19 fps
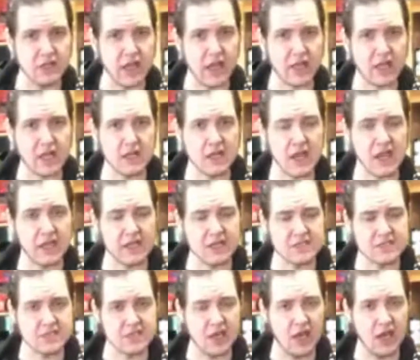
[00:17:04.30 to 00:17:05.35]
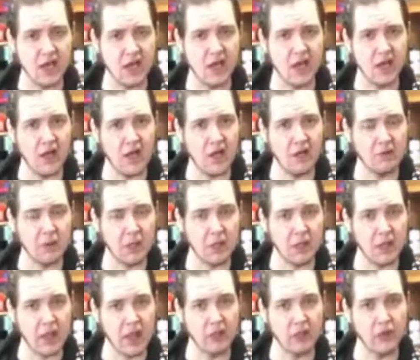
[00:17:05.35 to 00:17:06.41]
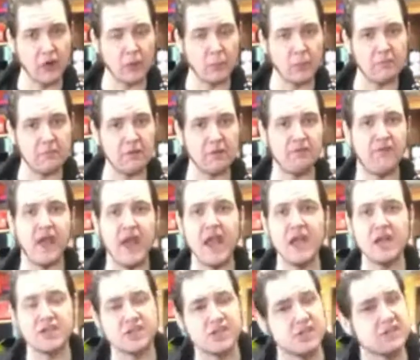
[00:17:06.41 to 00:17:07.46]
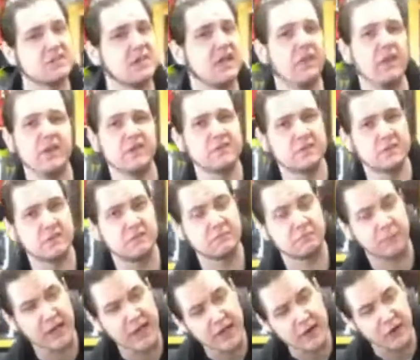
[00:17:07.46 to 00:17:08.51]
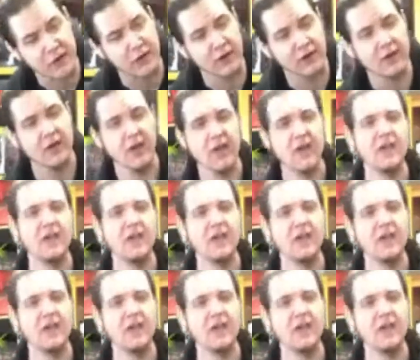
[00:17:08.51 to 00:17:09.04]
like it's a little bit of a fade, it's just that this speaker